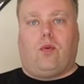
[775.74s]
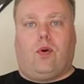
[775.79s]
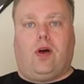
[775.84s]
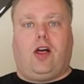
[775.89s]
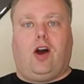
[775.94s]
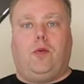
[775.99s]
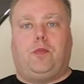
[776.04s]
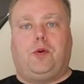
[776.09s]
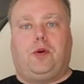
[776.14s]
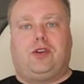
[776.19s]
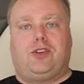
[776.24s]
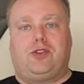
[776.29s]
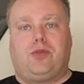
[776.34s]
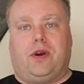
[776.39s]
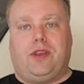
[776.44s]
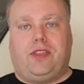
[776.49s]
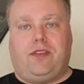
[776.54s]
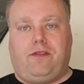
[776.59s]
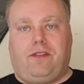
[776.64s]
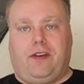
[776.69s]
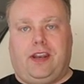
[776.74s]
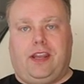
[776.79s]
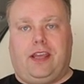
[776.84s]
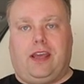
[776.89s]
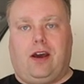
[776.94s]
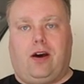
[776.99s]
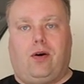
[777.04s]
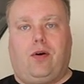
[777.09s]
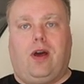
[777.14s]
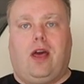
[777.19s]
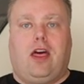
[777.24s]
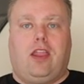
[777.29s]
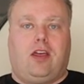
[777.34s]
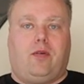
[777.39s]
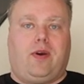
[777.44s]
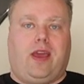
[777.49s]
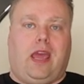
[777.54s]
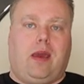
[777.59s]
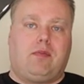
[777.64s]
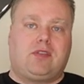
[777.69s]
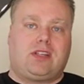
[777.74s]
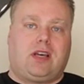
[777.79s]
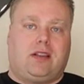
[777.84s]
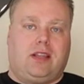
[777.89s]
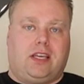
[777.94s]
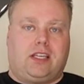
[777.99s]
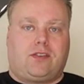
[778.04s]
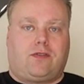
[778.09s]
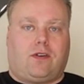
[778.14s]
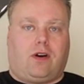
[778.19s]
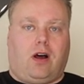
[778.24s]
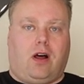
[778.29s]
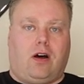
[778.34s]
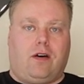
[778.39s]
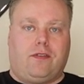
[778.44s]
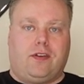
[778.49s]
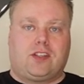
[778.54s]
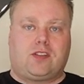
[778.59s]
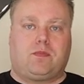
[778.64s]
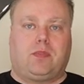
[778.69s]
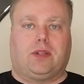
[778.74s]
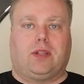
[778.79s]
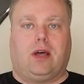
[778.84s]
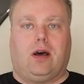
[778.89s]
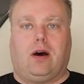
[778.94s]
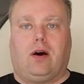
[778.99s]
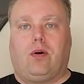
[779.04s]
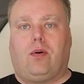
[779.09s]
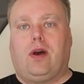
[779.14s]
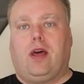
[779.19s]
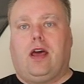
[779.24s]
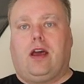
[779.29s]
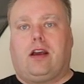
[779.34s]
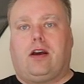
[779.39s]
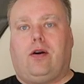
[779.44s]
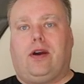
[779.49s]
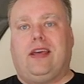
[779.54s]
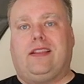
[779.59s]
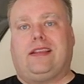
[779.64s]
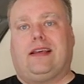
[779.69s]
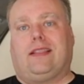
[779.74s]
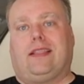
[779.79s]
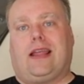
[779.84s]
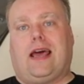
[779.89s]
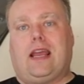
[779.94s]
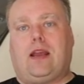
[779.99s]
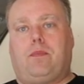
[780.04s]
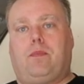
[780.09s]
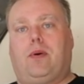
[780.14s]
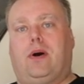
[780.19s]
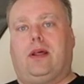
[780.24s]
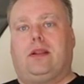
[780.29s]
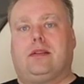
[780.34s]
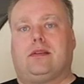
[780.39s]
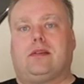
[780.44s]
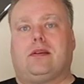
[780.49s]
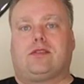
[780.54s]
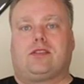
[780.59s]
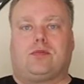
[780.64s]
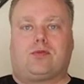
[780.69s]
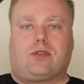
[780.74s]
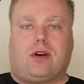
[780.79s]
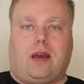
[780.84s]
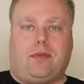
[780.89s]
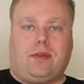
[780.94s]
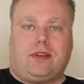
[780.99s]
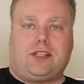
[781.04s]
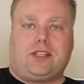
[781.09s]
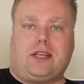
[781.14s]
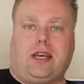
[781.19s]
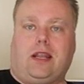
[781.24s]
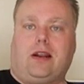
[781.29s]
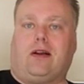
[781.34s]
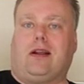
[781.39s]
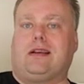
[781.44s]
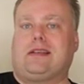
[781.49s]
Well, I hope you enjoyed the video. There'll be Amazon links for all of this below. Go hit that like button, subscribe to the channel.